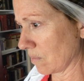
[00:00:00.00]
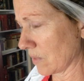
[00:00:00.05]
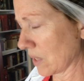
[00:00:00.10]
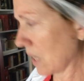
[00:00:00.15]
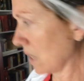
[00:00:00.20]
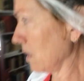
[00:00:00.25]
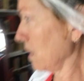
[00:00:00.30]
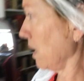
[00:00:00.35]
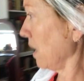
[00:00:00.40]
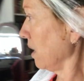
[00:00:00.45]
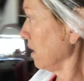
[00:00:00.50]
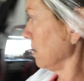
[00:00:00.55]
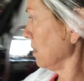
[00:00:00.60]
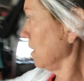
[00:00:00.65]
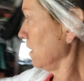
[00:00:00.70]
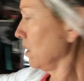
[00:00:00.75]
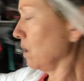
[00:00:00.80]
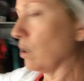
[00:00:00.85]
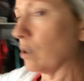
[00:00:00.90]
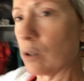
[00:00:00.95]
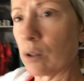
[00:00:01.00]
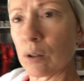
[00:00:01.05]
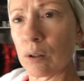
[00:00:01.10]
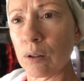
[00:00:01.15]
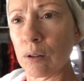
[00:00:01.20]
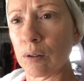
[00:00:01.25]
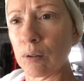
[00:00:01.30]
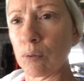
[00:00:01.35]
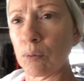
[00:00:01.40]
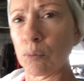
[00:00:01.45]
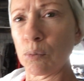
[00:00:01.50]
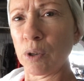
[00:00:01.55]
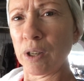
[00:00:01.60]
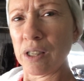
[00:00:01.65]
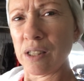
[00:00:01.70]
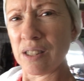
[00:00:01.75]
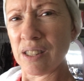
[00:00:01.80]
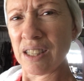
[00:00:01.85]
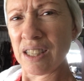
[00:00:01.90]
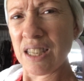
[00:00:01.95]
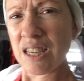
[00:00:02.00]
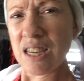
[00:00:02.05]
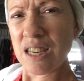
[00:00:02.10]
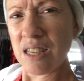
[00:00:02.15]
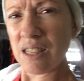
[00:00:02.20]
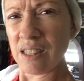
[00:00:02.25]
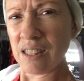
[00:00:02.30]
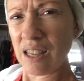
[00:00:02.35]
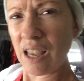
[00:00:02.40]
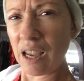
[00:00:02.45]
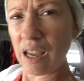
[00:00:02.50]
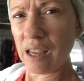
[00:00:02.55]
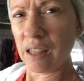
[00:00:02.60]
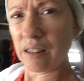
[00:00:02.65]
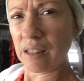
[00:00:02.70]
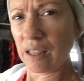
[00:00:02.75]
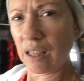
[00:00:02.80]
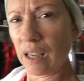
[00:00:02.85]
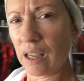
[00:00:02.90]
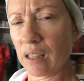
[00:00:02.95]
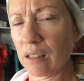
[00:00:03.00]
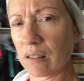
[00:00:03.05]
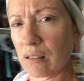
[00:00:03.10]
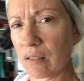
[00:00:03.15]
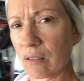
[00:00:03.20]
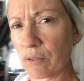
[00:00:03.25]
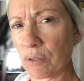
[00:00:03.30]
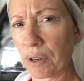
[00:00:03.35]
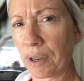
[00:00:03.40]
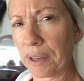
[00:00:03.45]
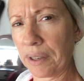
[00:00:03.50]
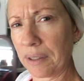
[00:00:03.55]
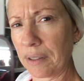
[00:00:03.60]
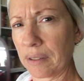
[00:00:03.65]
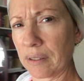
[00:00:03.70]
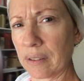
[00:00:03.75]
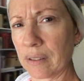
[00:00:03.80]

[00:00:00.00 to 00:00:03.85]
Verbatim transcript: And yet, what does he say at the end, right?